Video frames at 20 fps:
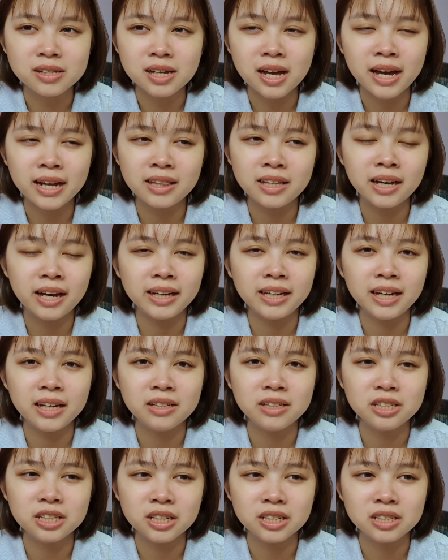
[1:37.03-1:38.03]
I think I
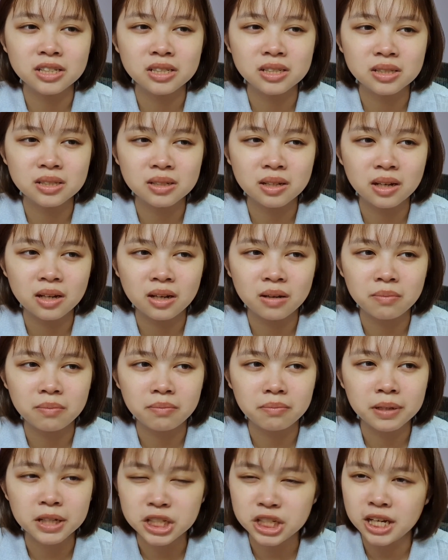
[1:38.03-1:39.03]
can just
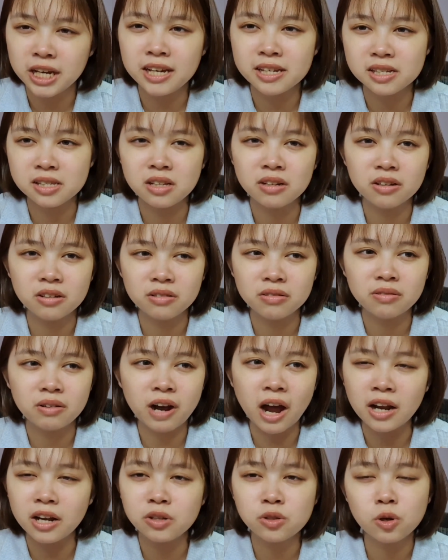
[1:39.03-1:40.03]
purchase the
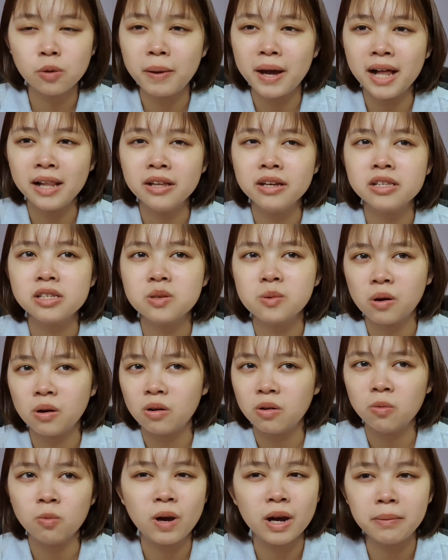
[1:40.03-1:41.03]
other 2 palettes
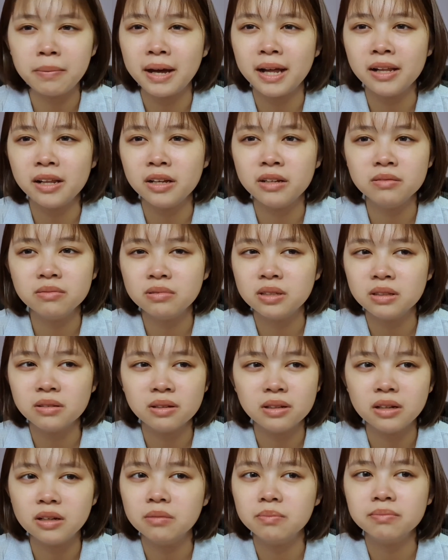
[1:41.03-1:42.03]
or 1 palette
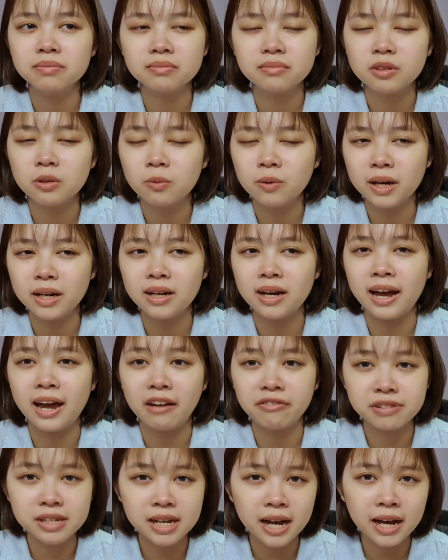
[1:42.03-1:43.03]
when I
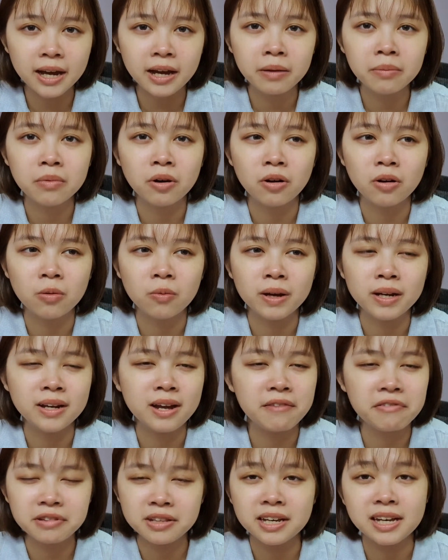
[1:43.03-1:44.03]
have time or when
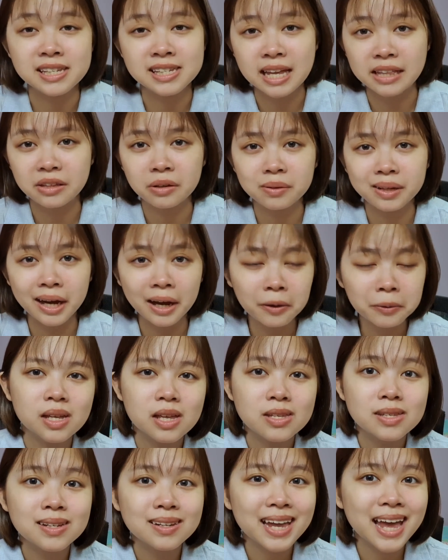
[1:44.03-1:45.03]
everything is settled down.
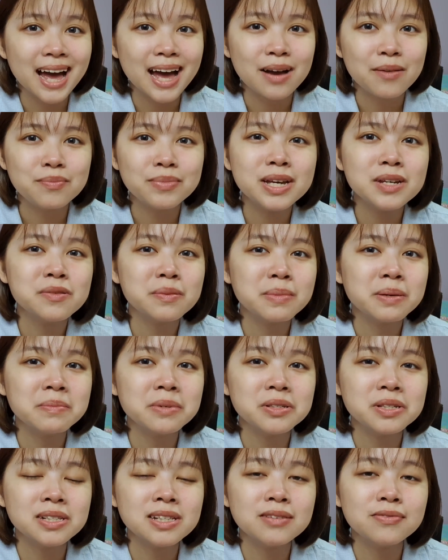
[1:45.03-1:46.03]
So yeah, please
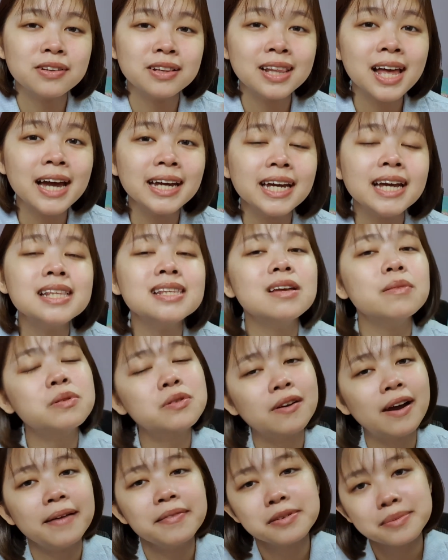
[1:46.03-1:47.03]
remember to leave a like and
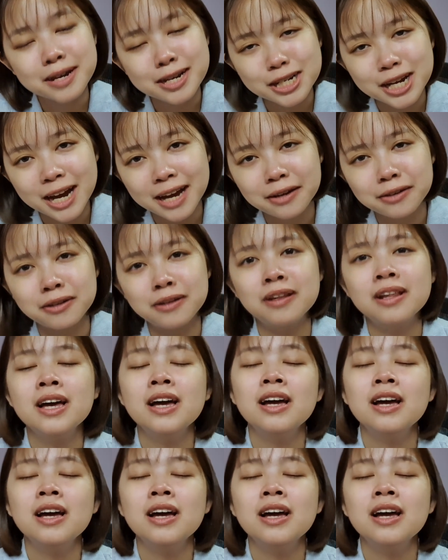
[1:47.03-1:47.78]
subscribe to my channel.